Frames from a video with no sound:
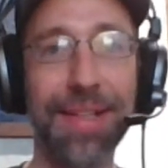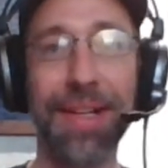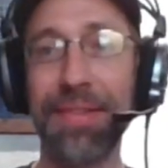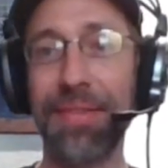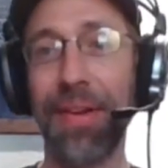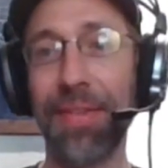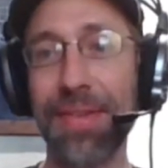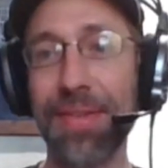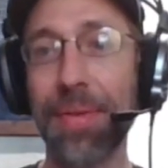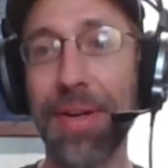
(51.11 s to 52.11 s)
and all
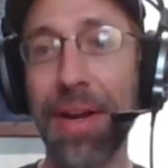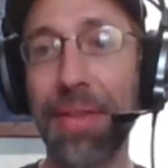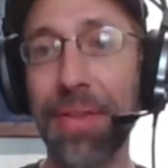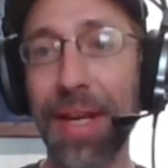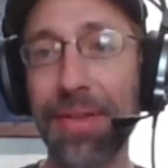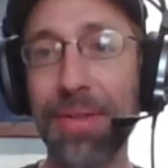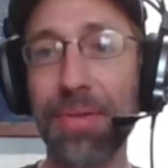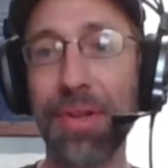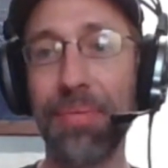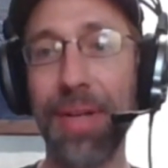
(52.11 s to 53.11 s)
these other kind of things, who
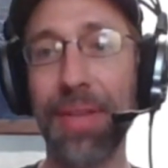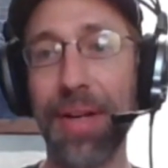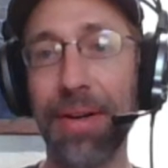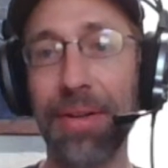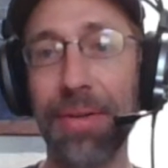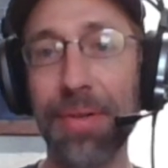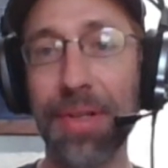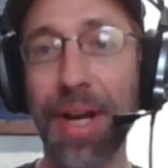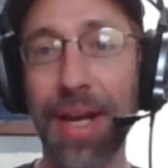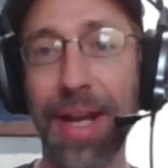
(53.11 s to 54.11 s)
should have been in there and who
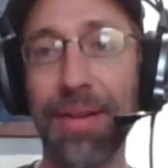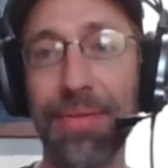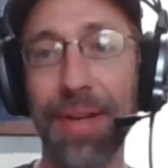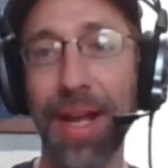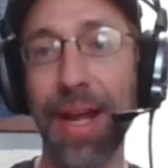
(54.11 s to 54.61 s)
should not have.